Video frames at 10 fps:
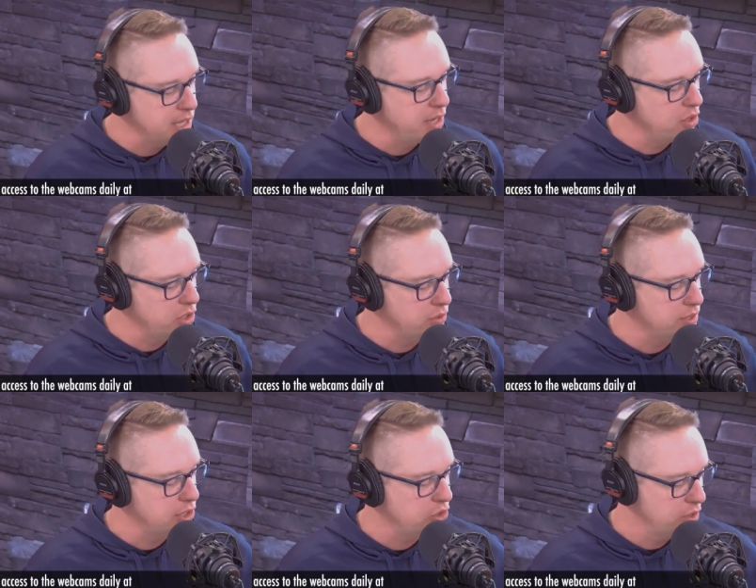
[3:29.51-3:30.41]
I know you
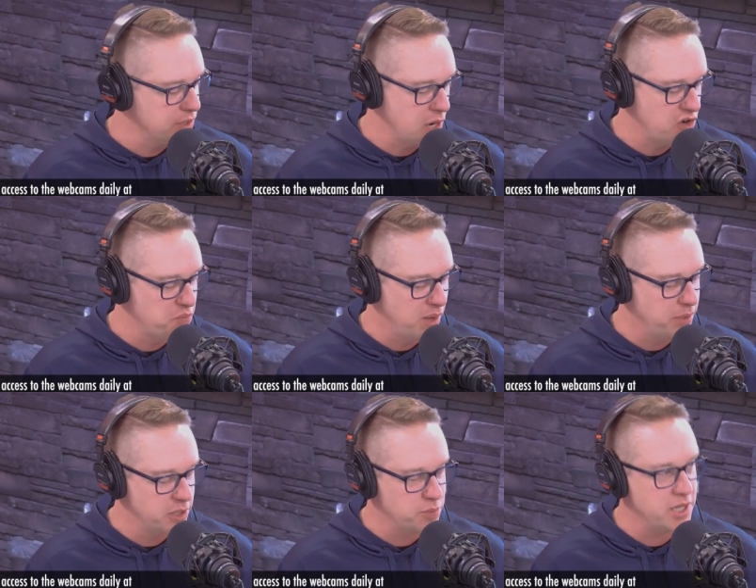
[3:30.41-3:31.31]
said you're scared of
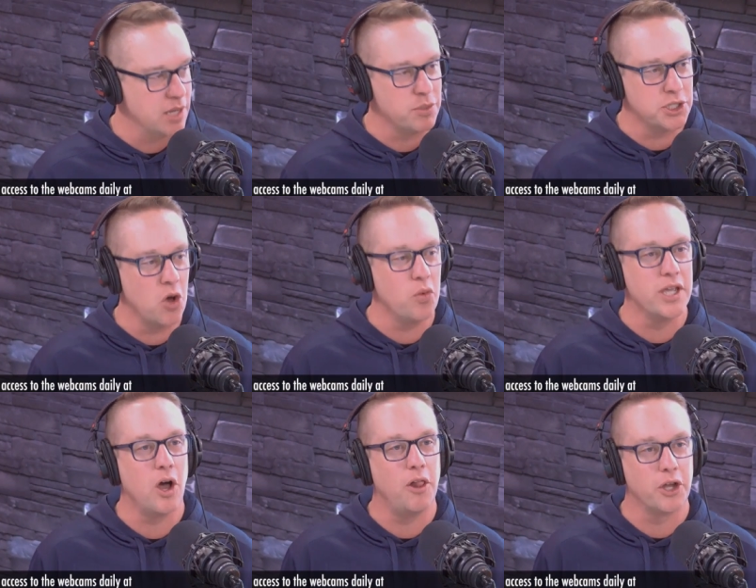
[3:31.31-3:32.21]
public speaking, but don't
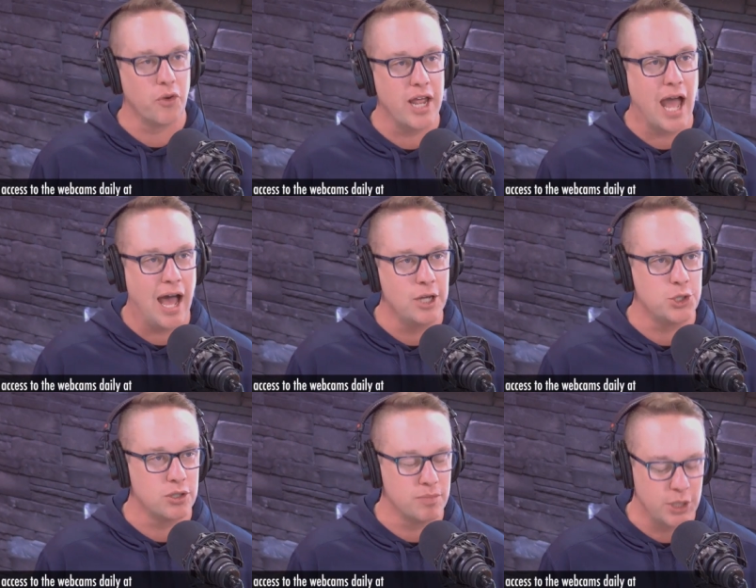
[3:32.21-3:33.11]
we all agree I
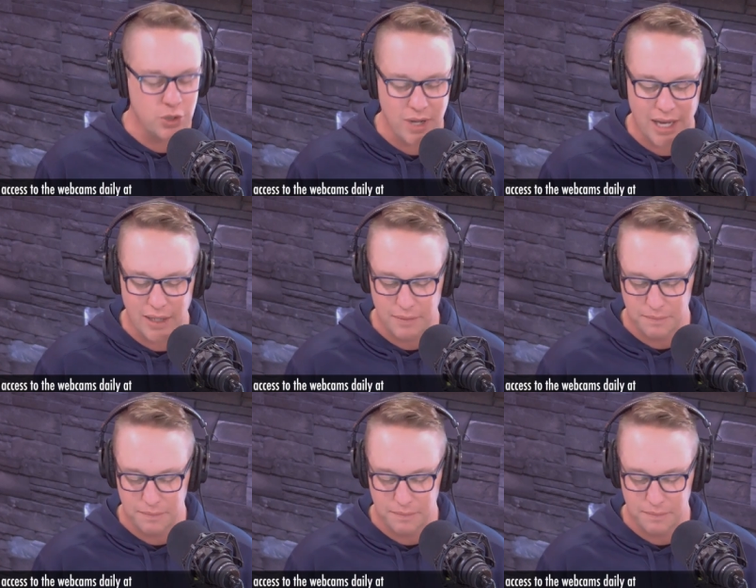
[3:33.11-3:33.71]
shouldn't be doing it?